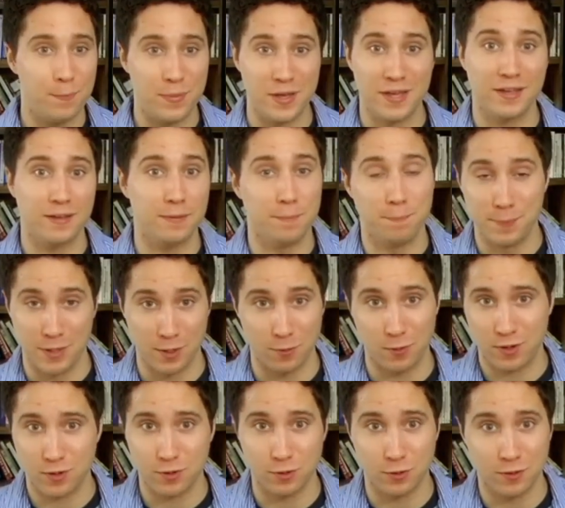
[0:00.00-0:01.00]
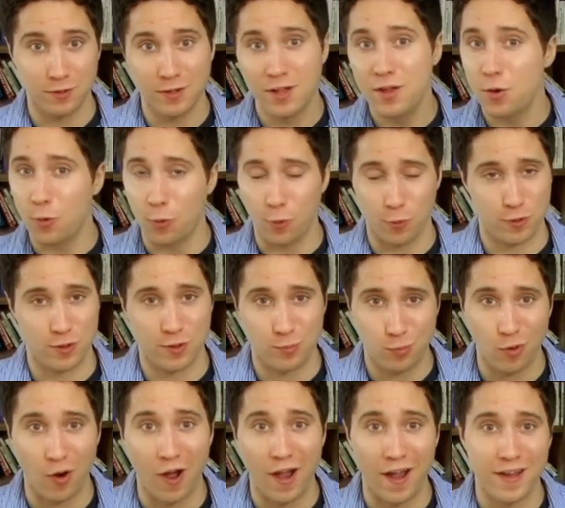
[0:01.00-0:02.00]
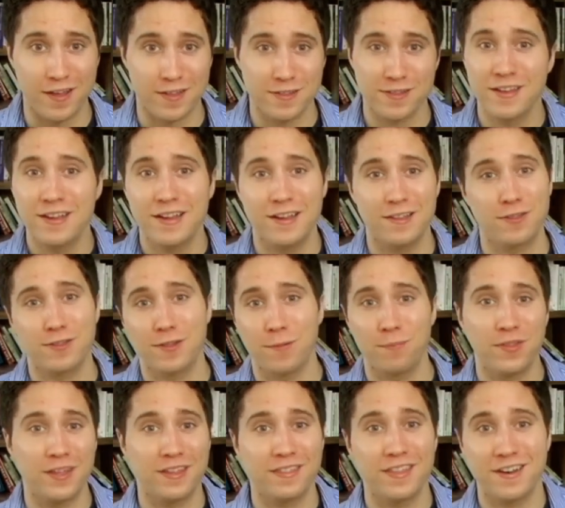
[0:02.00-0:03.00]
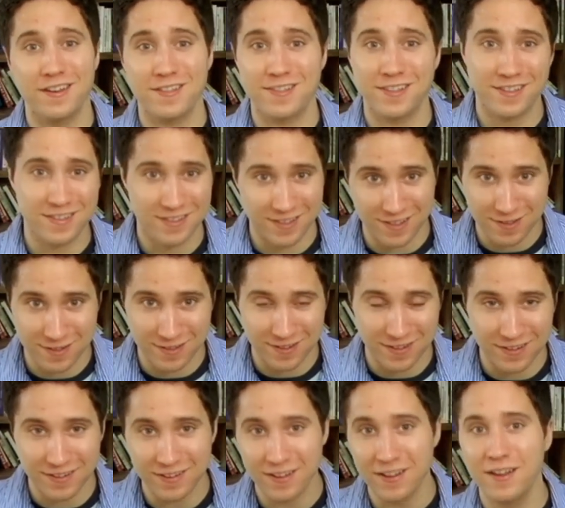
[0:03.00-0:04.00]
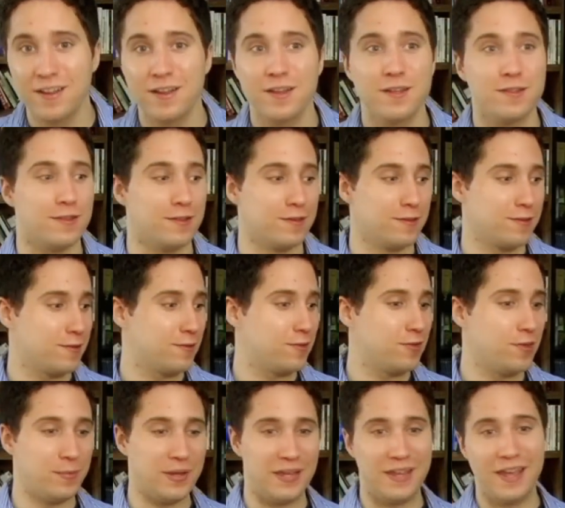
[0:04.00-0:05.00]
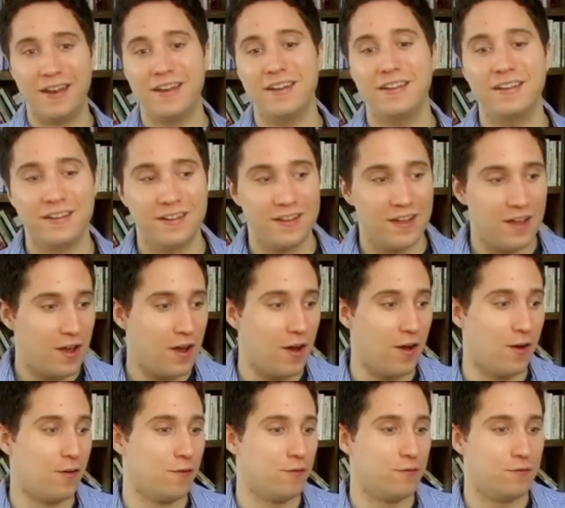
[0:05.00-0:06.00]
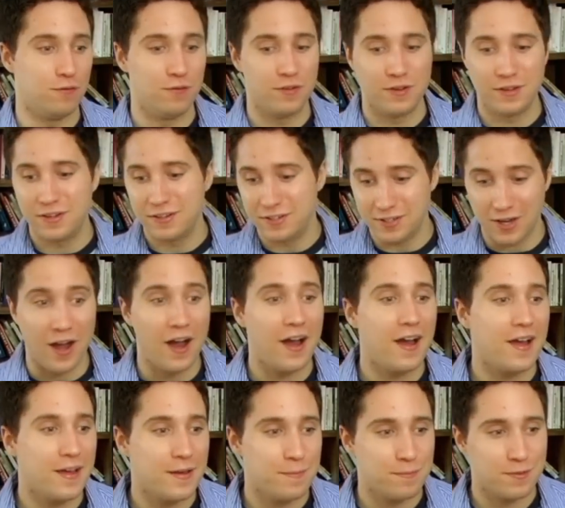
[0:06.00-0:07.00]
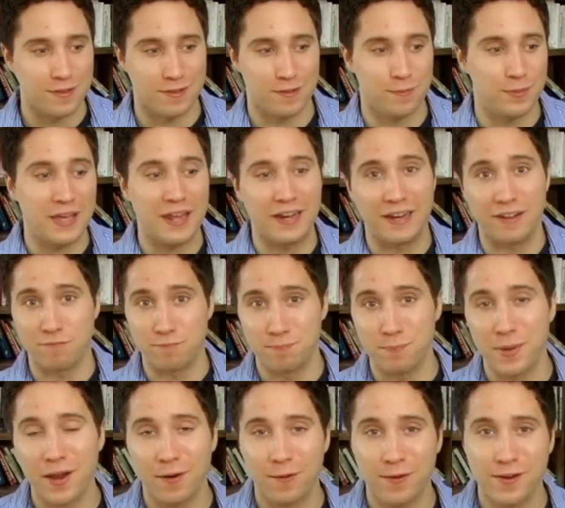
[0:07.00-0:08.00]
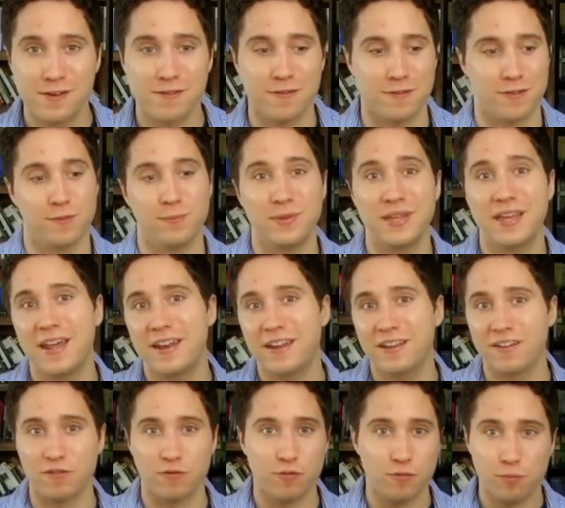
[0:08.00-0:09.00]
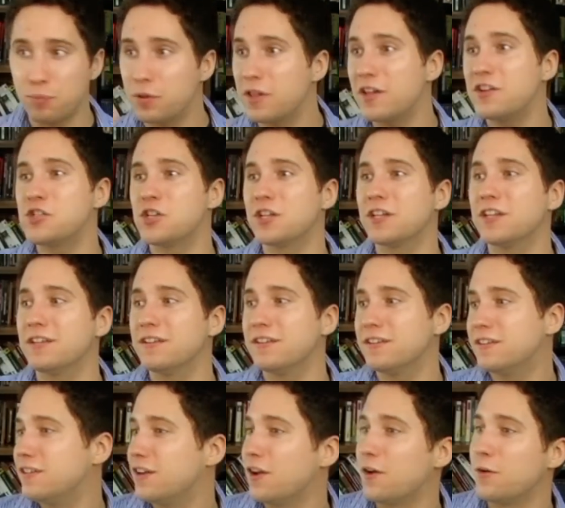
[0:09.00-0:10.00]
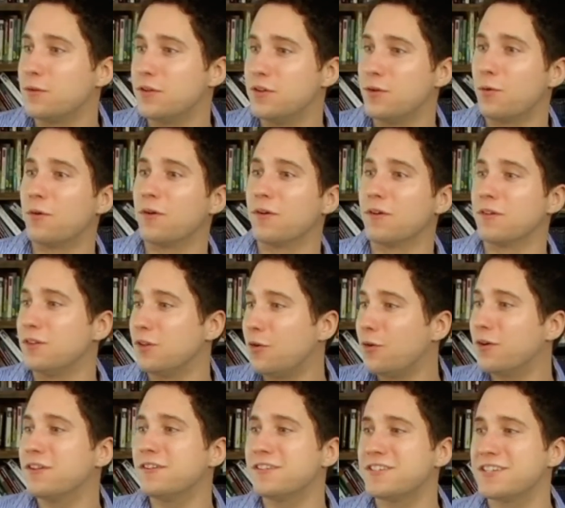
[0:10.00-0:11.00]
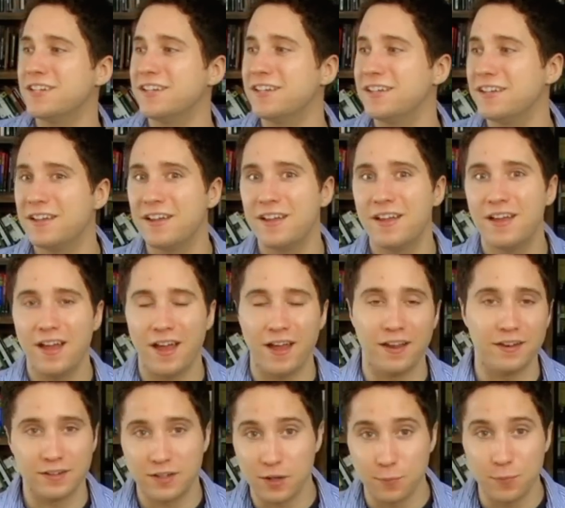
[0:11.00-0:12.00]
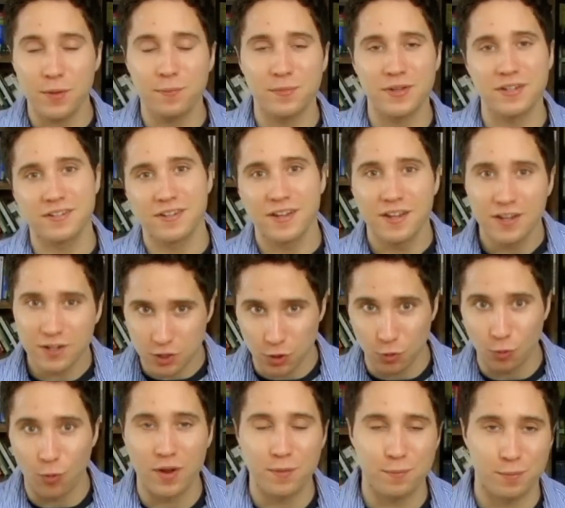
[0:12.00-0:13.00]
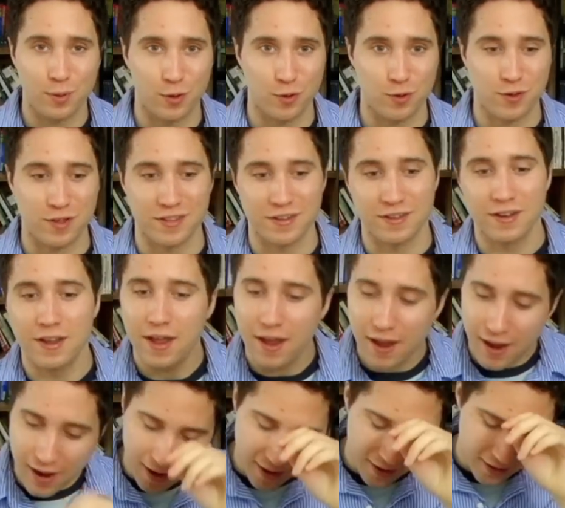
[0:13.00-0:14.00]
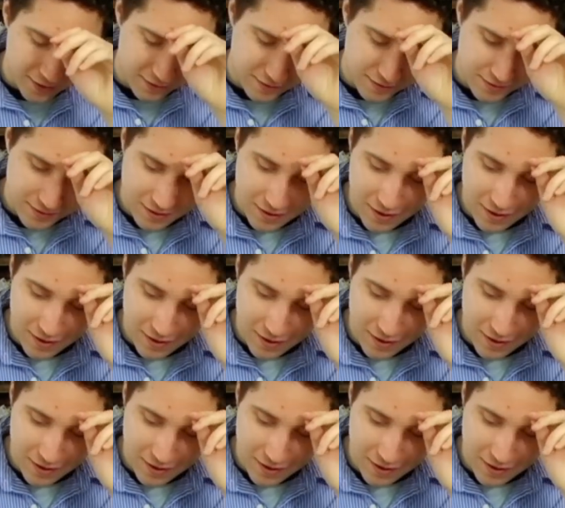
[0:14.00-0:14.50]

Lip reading: big miracle or surprise. It's something that has existed since the beginning of time, since the beginning of marriage, since the beginning of pledging, your loyalty and commitment to one person. And